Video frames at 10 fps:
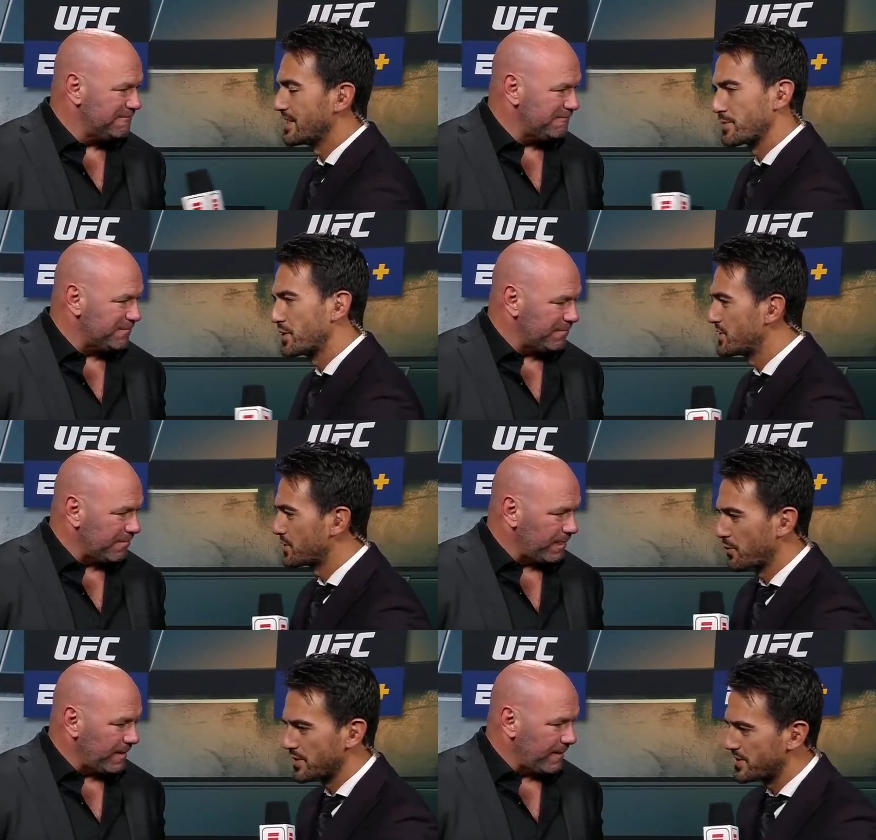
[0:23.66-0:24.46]
Speaker 1: Yeah, some good
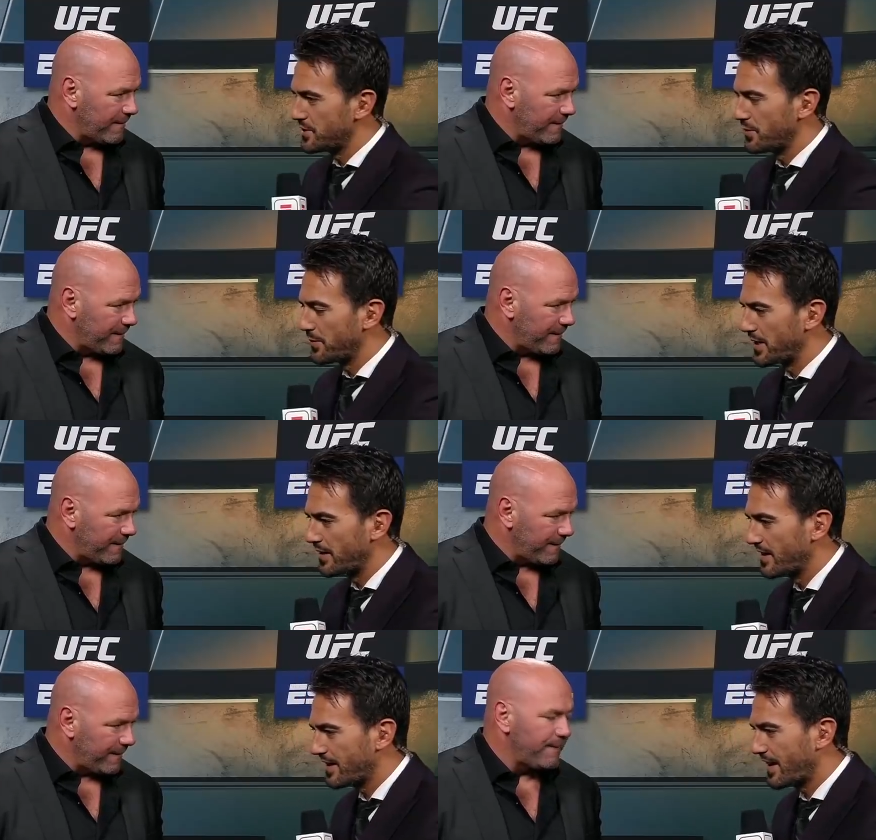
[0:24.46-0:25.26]
stories too. I mean,
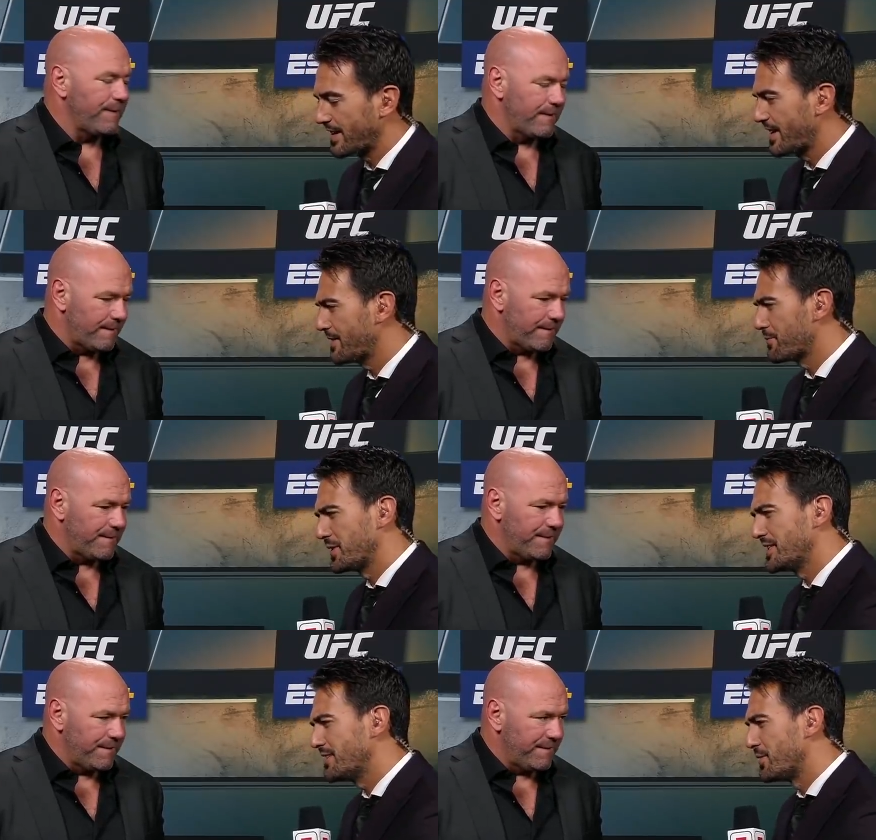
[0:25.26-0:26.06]
I can't
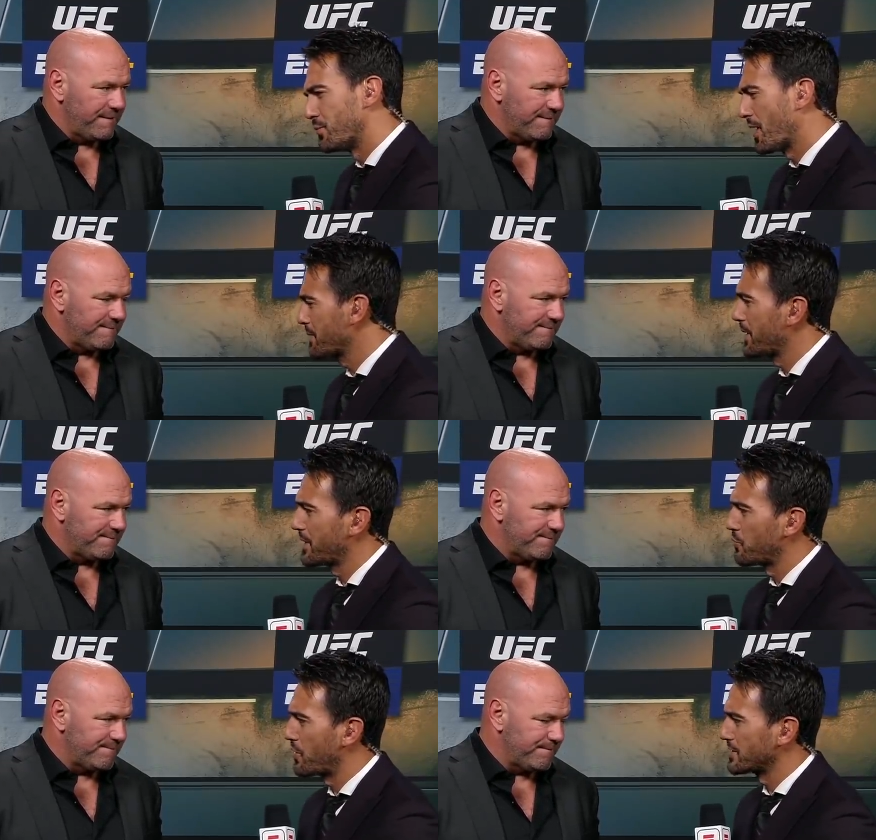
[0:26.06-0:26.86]
believe that Bryan
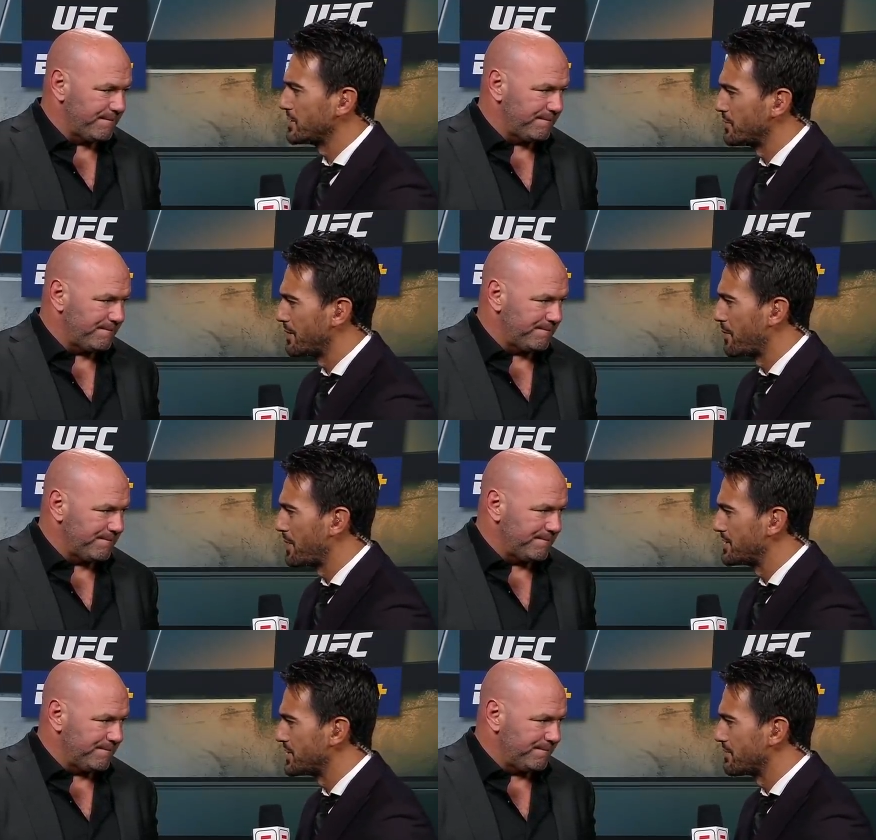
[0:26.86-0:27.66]
Battle walked into an
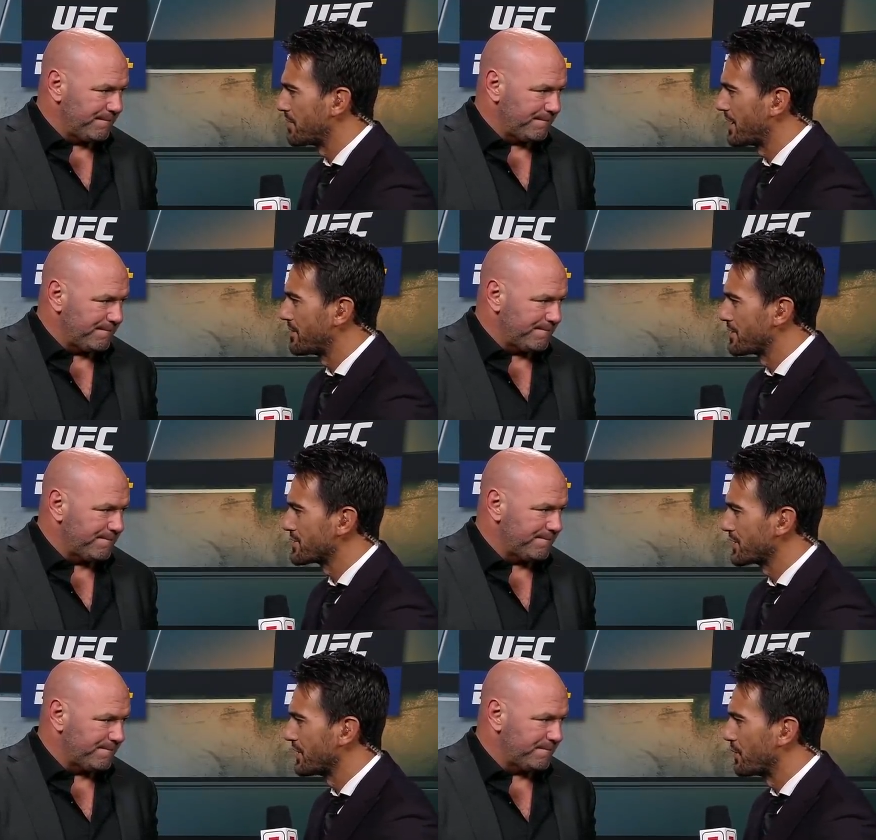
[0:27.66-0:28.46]
MMA gym 5
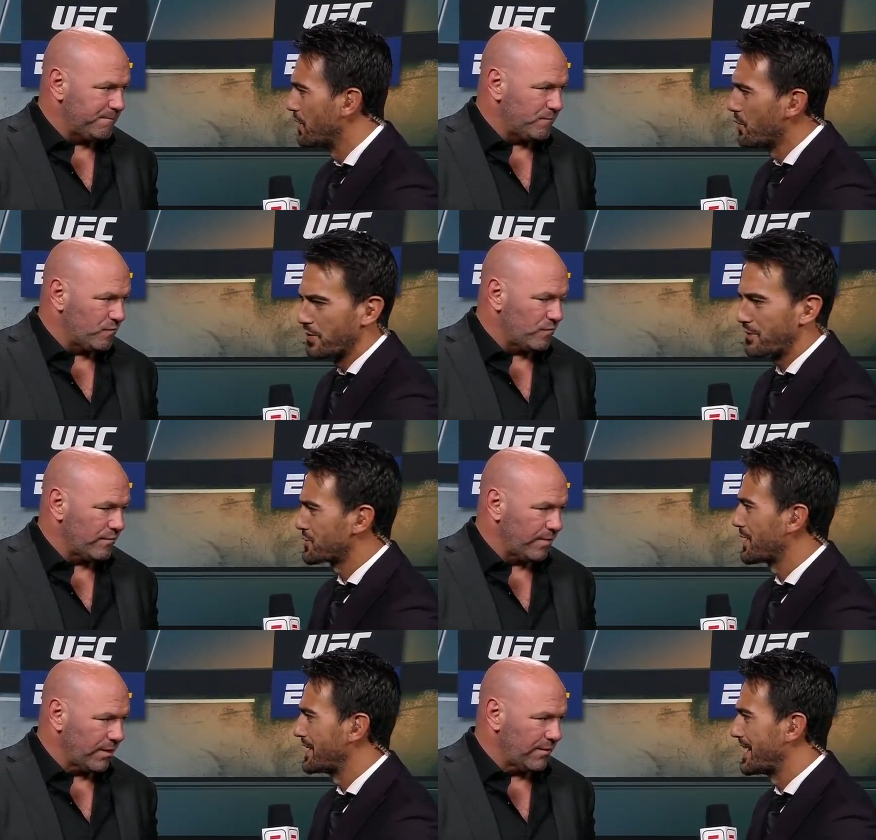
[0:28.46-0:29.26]
years ago without
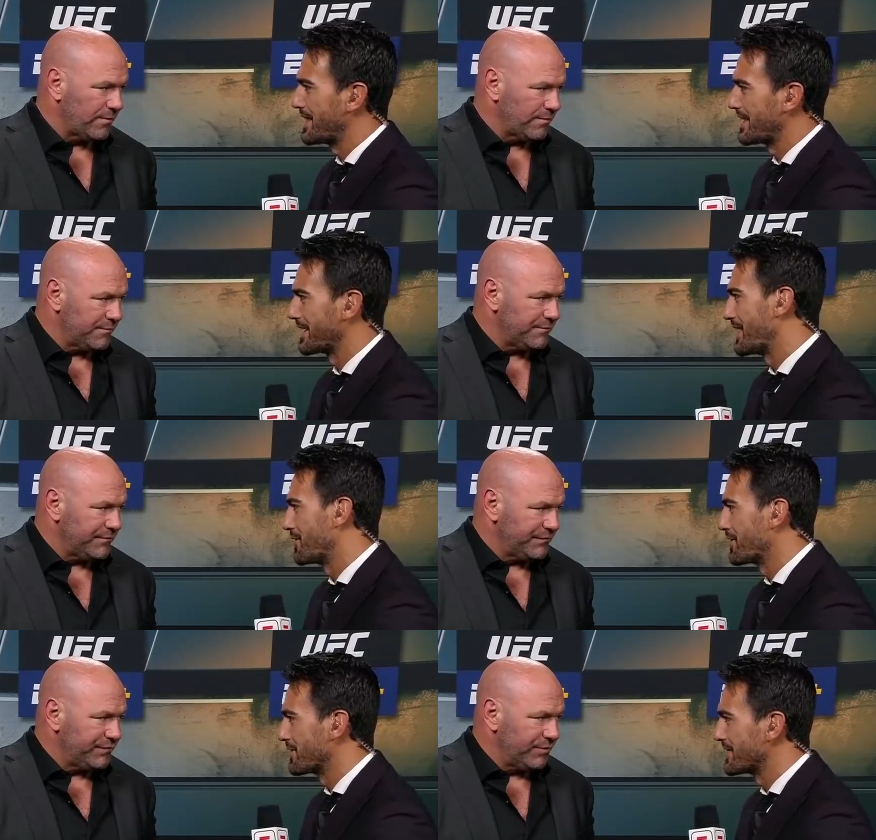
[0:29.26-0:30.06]
training anything, and
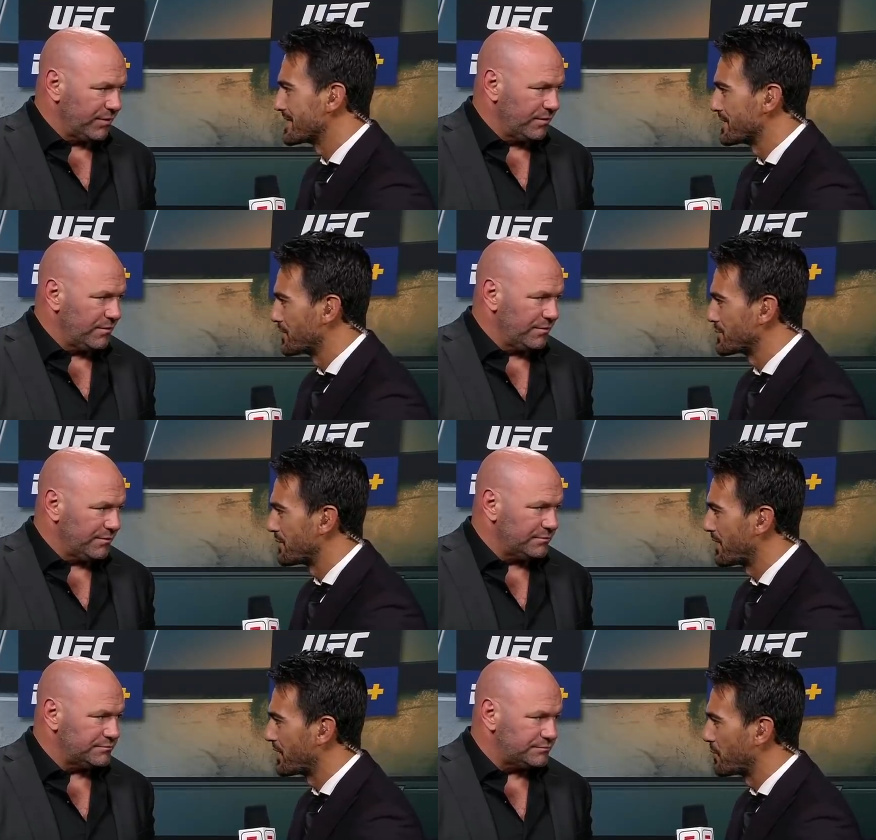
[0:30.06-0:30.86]
now here he is, an
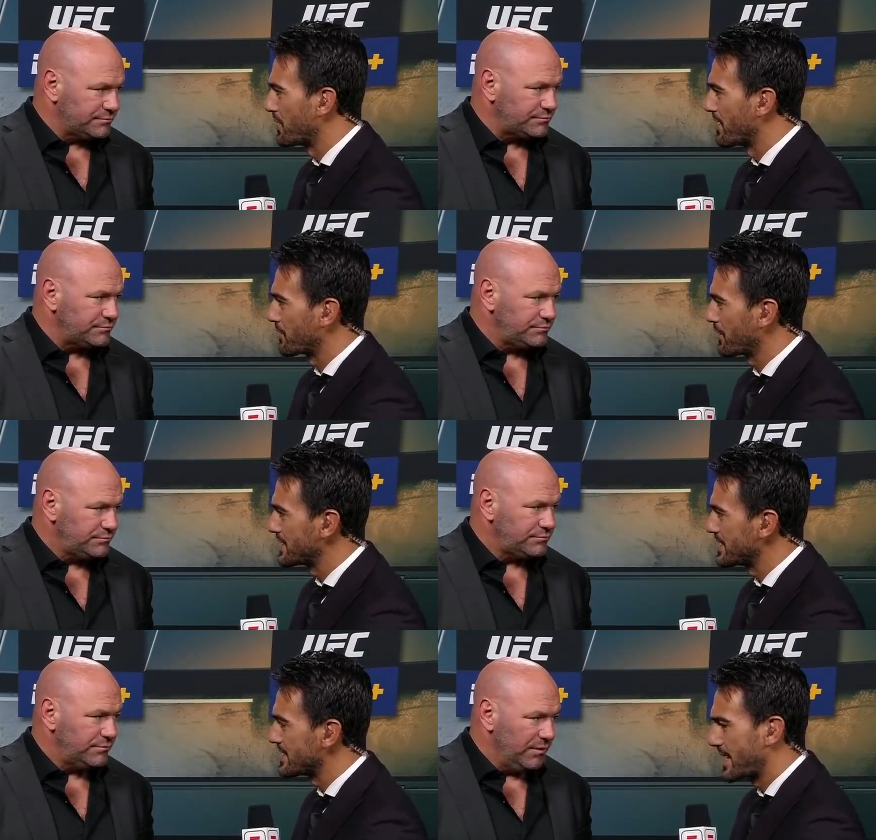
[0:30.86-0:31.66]
Ultimate Fighter winner. How
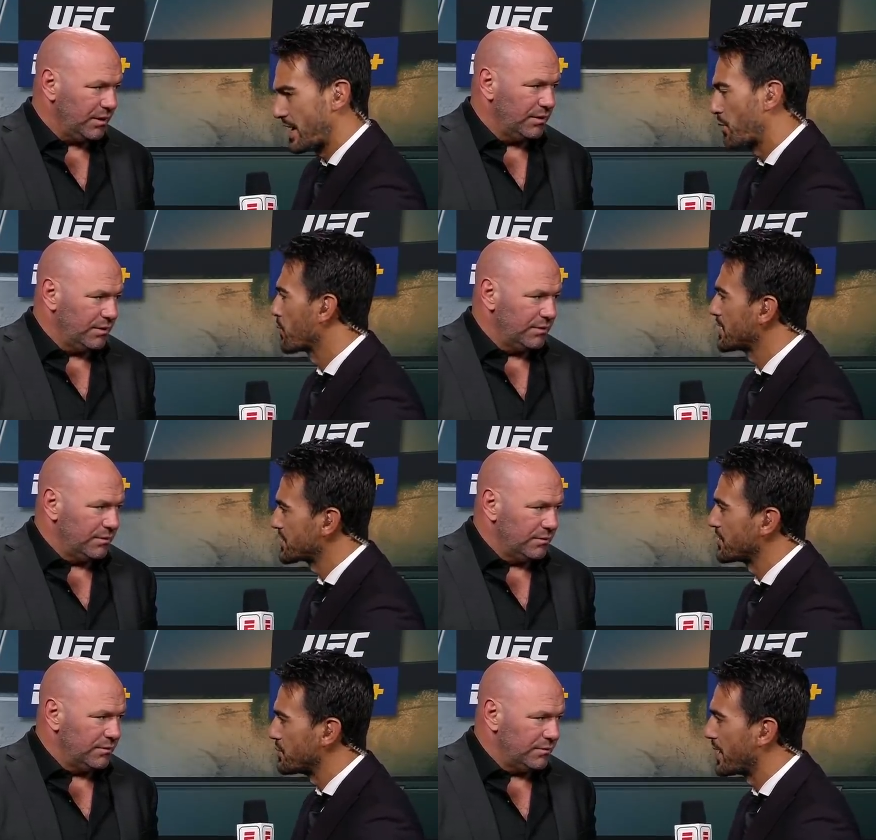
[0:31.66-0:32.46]
crazy is that, and how
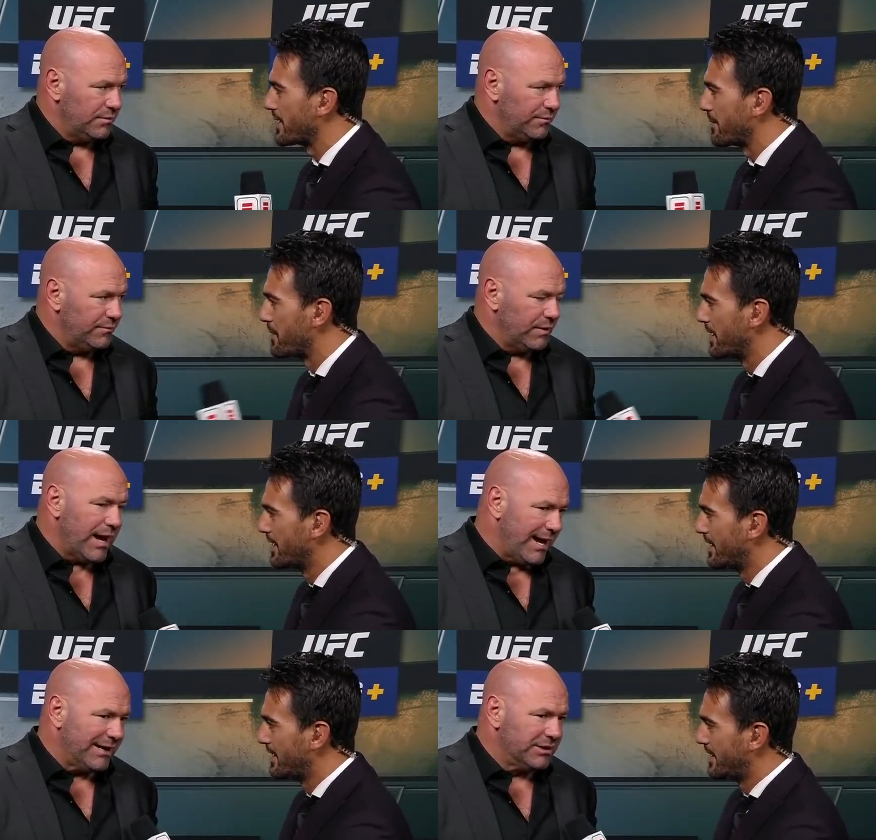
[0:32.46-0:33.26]
impressed are you by him?
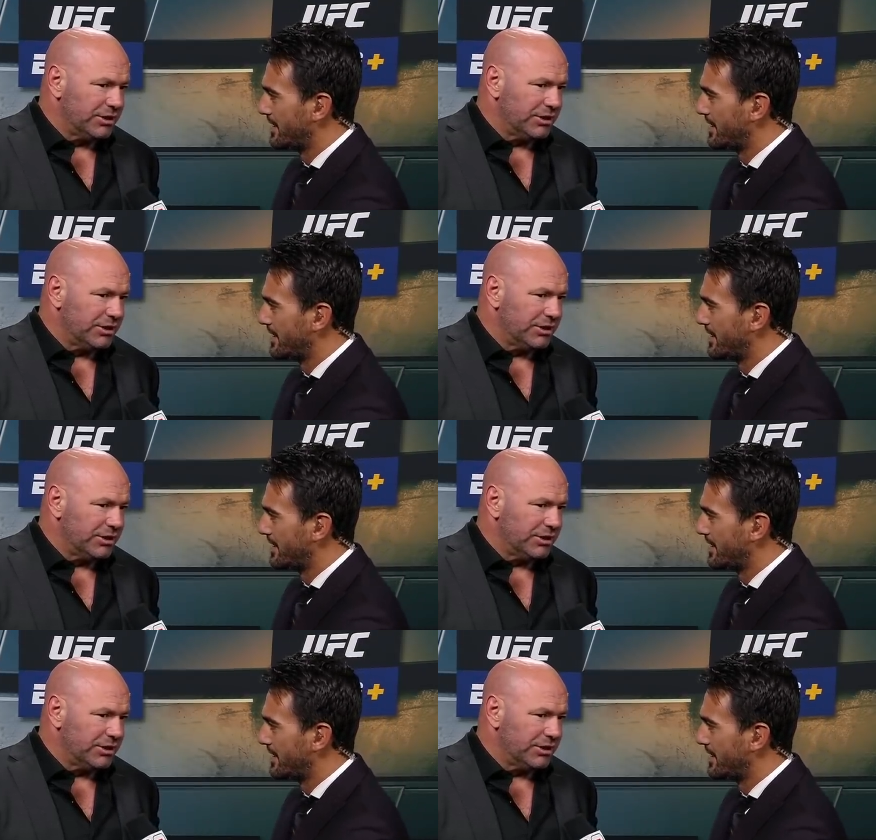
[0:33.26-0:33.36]
Speaker 2: Yeah, and a